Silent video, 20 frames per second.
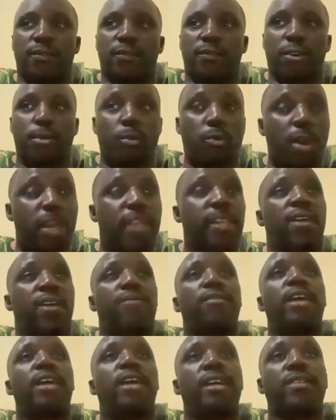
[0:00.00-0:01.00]
From what I
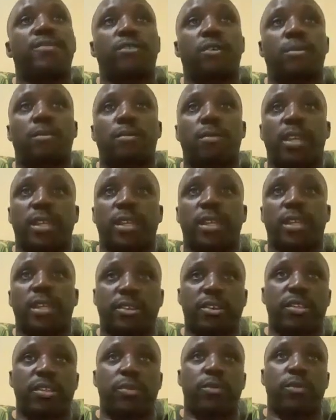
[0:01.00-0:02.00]
have learned from
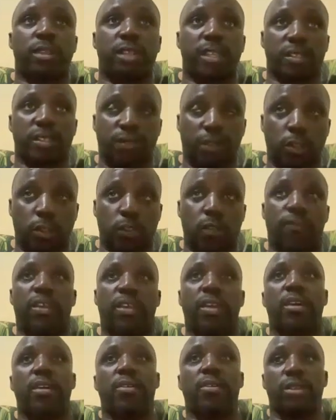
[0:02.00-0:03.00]
interacting with this
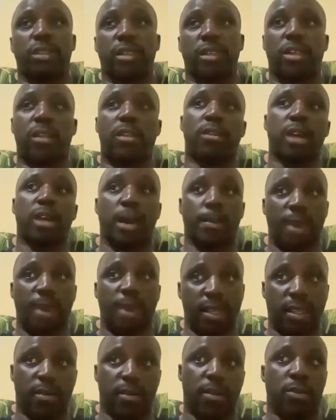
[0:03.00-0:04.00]
philosophy
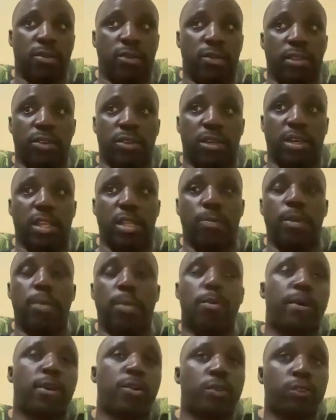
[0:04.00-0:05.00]
among the Northern Uganda
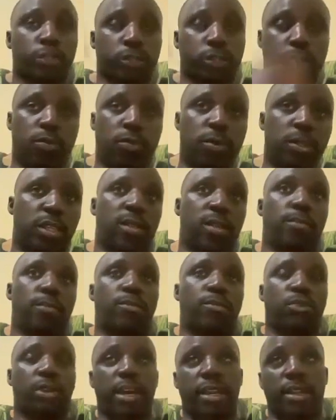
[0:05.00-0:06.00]
people, but also within
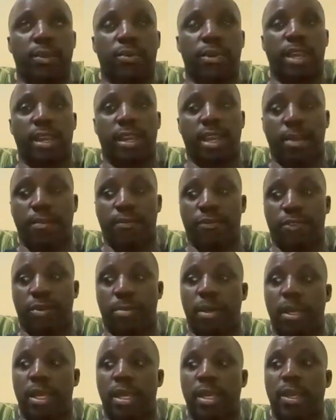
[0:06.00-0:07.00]
Buganda, where I come
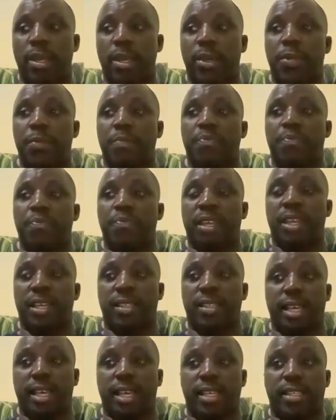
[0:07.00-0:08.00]
from,
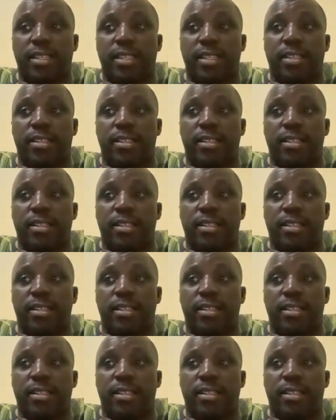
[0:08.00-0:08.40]
is that